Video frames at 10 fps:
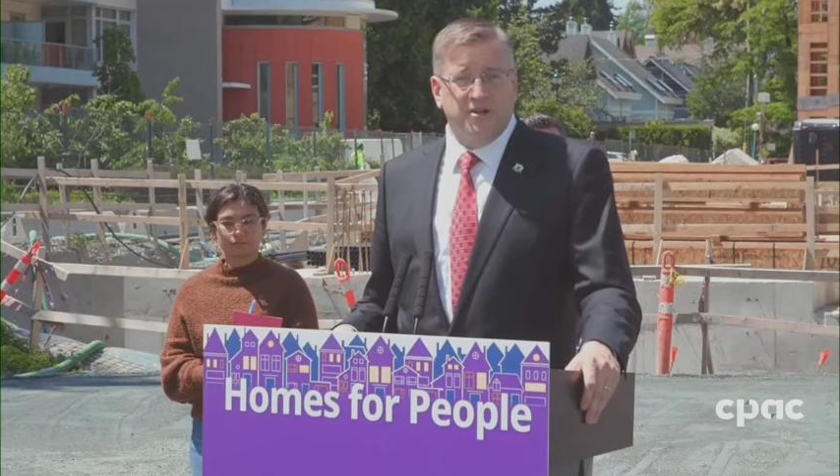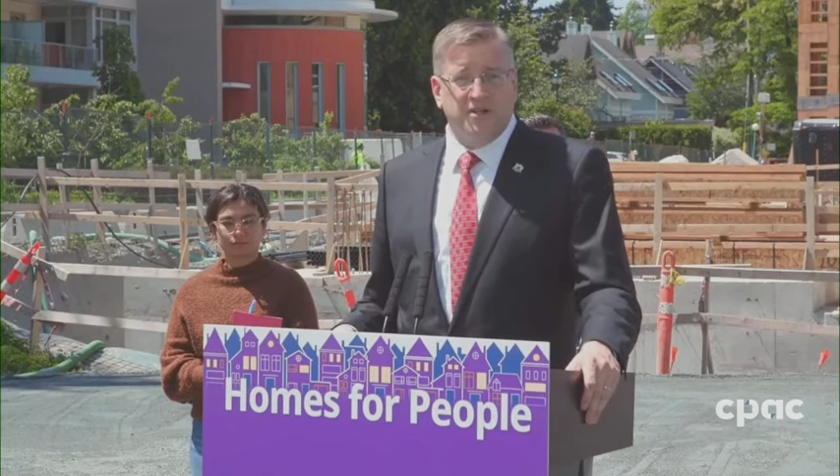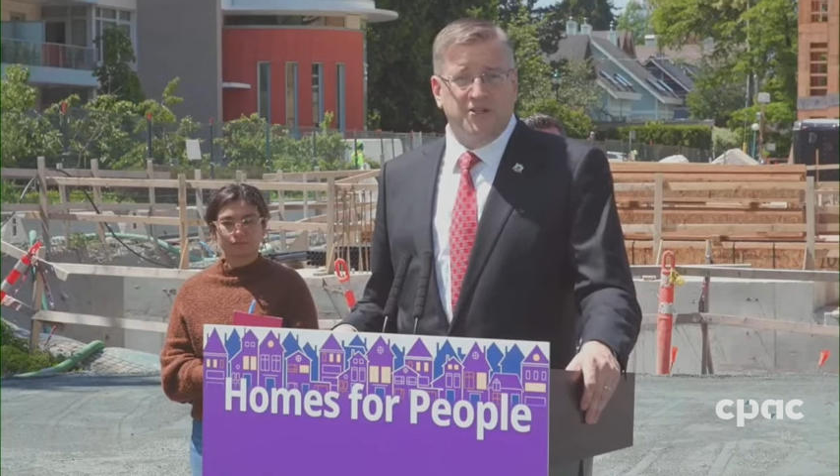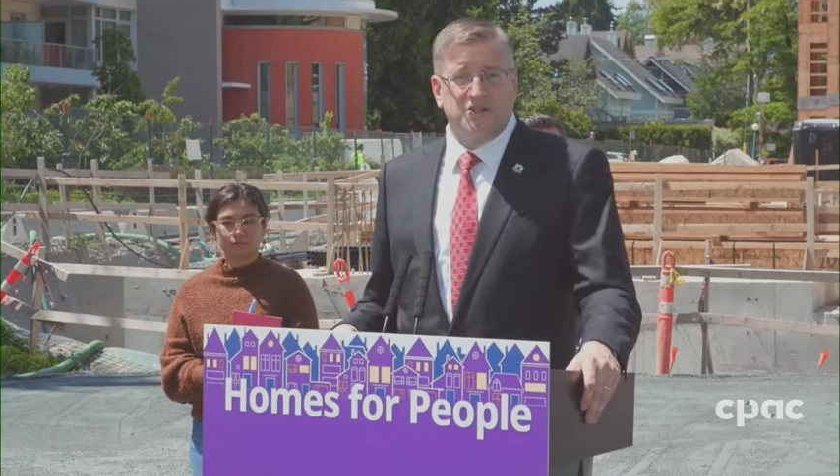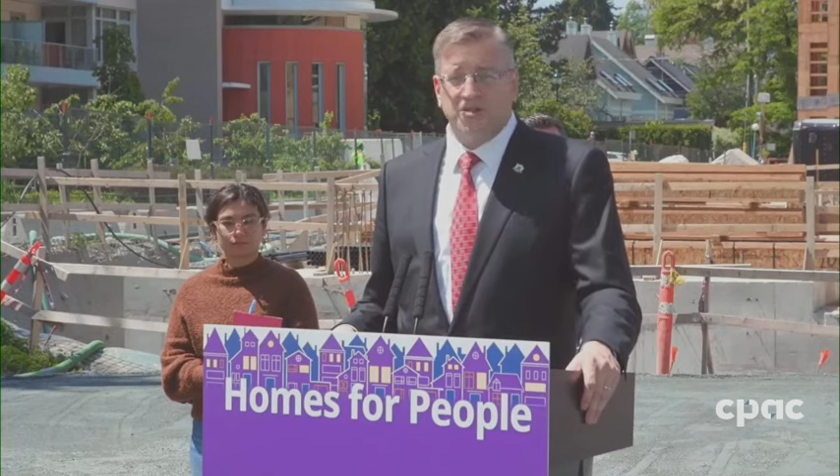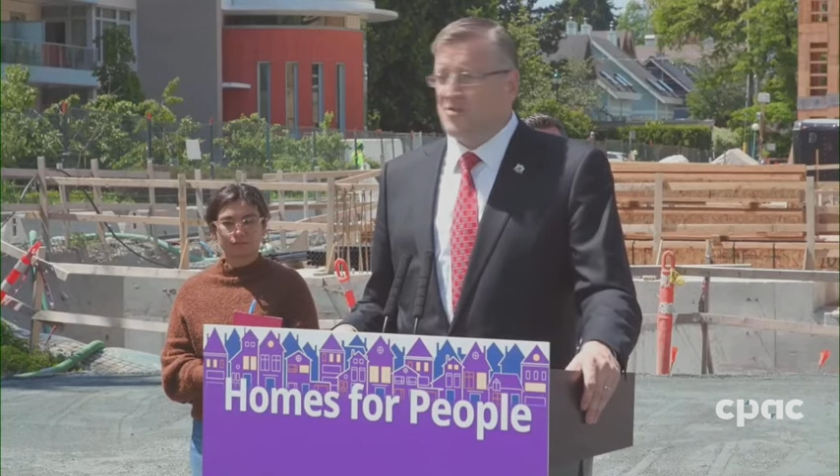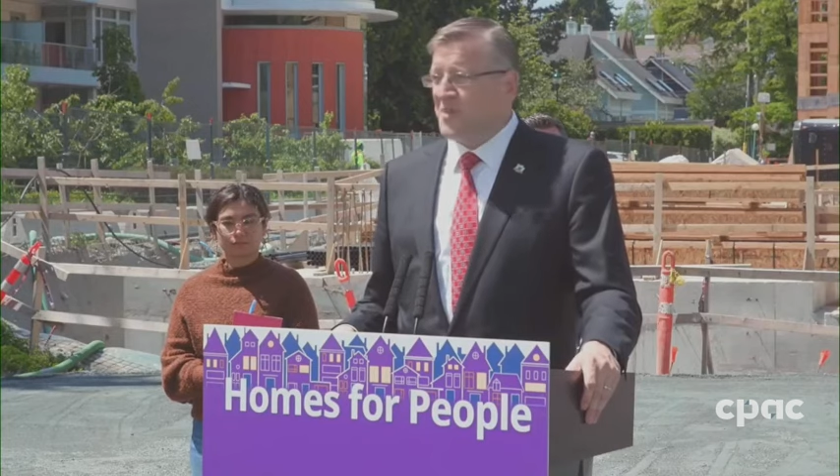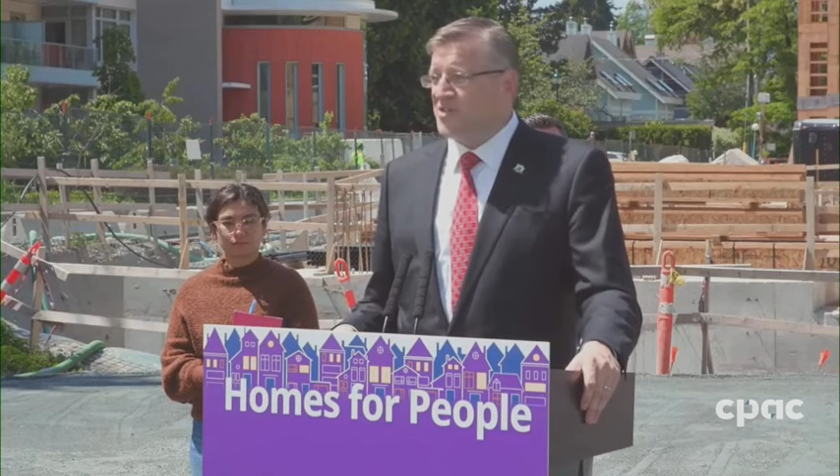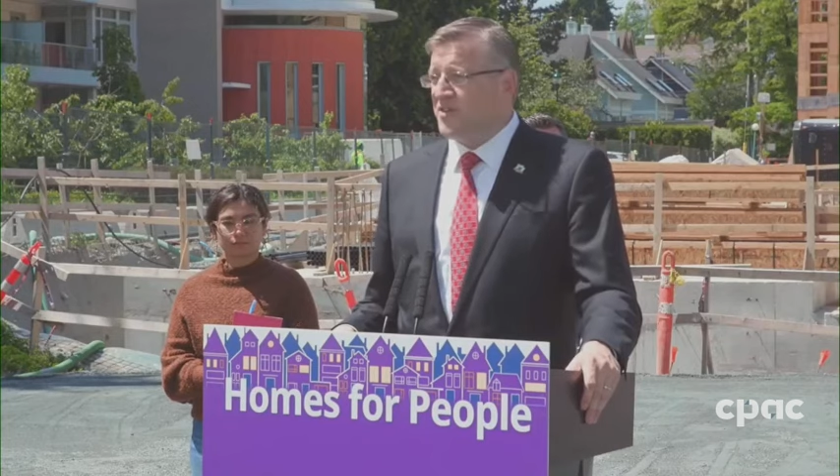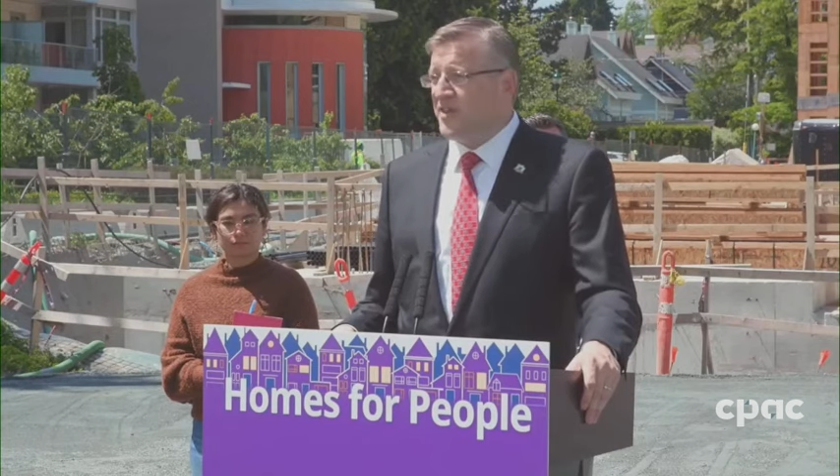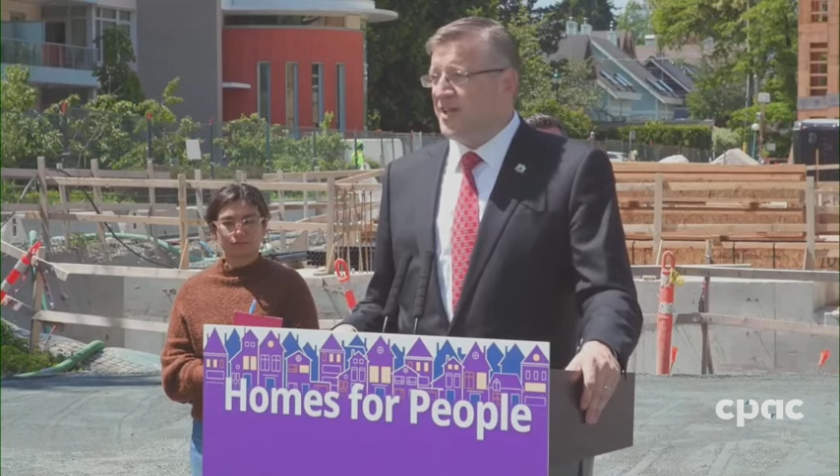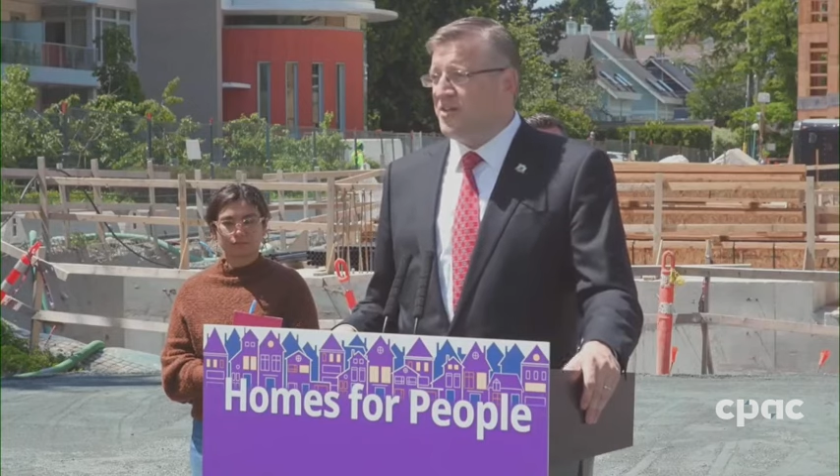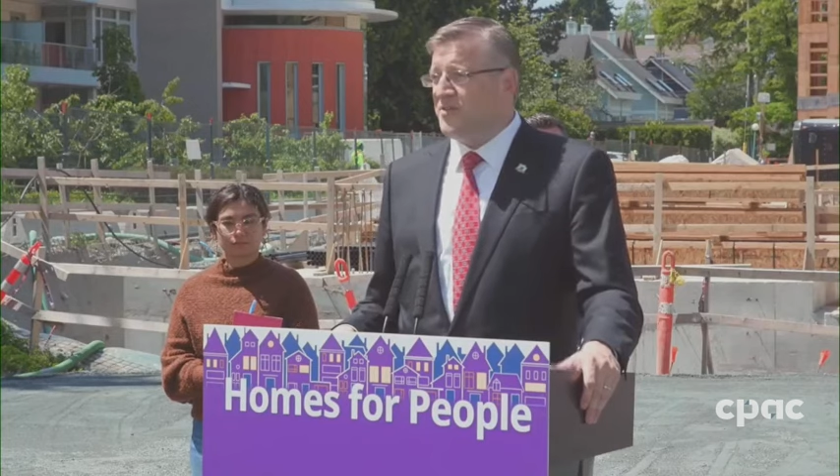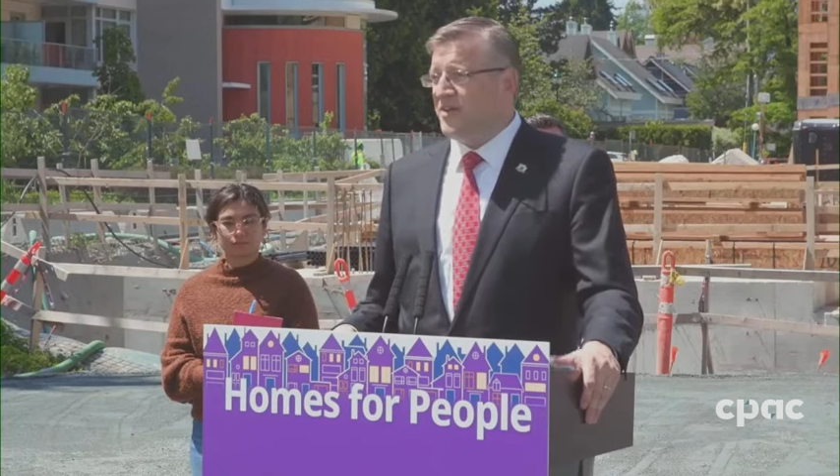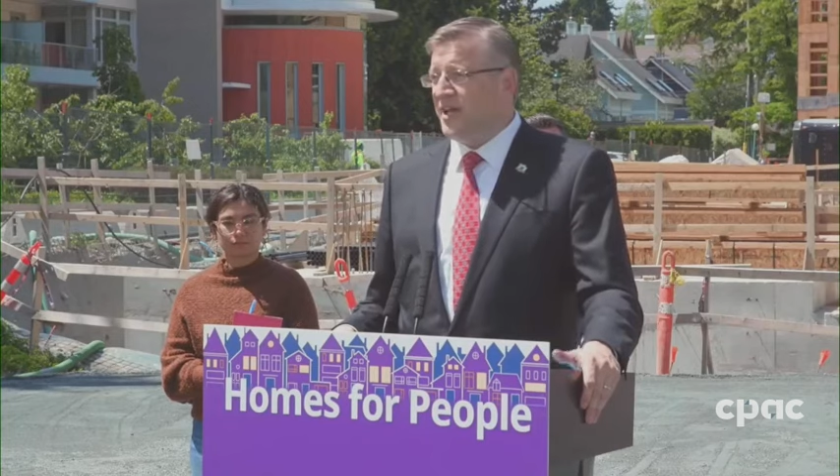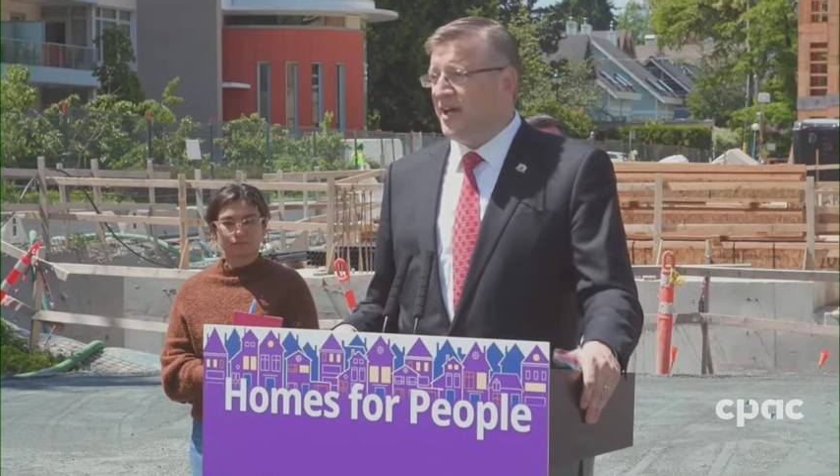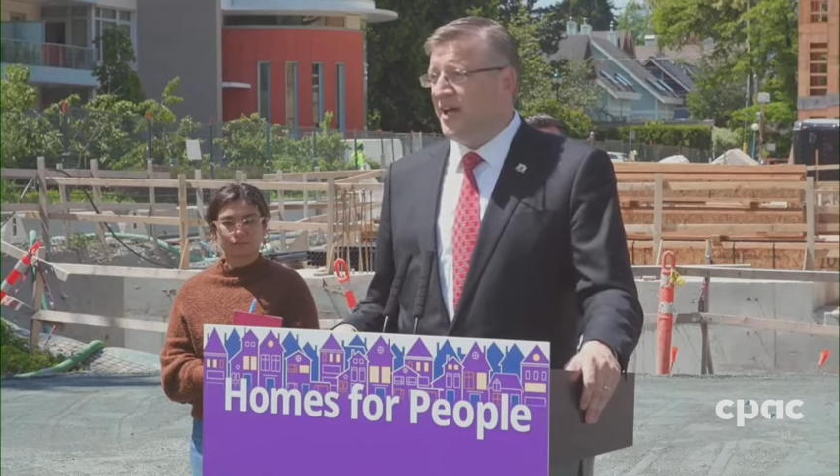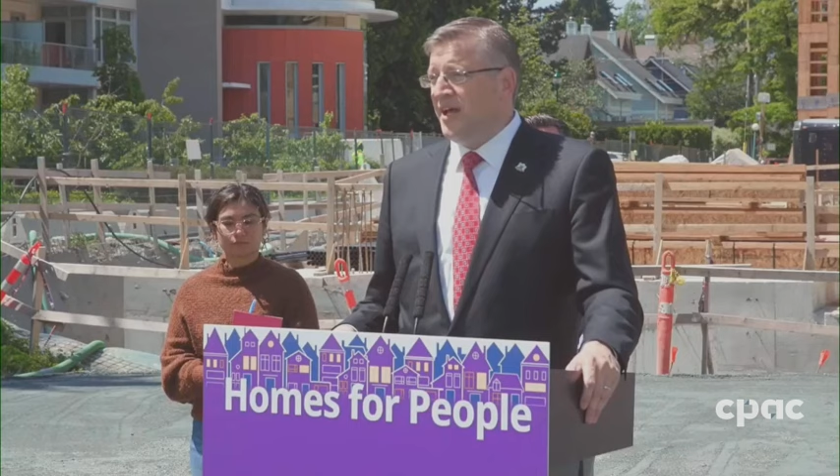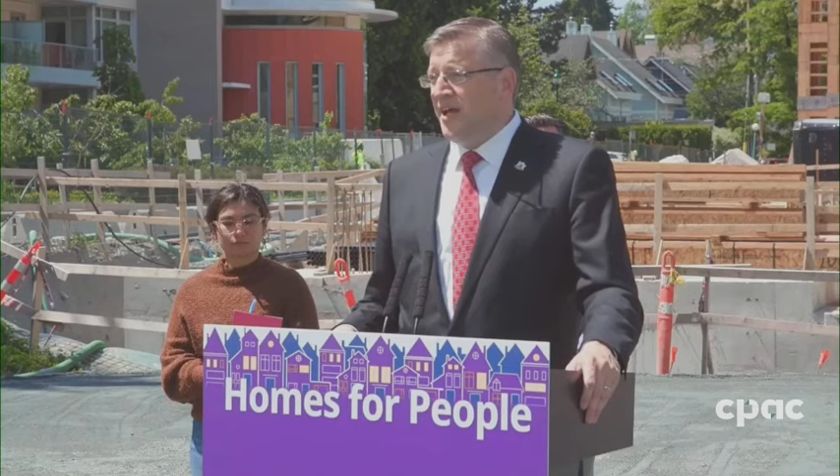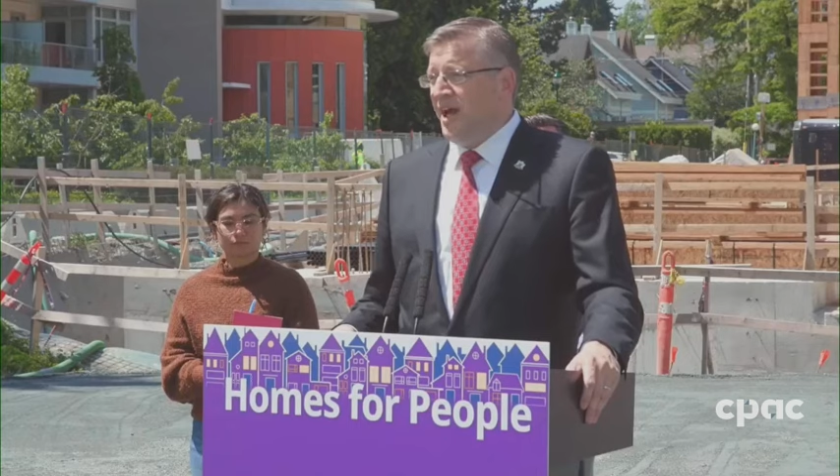additional special thank you today.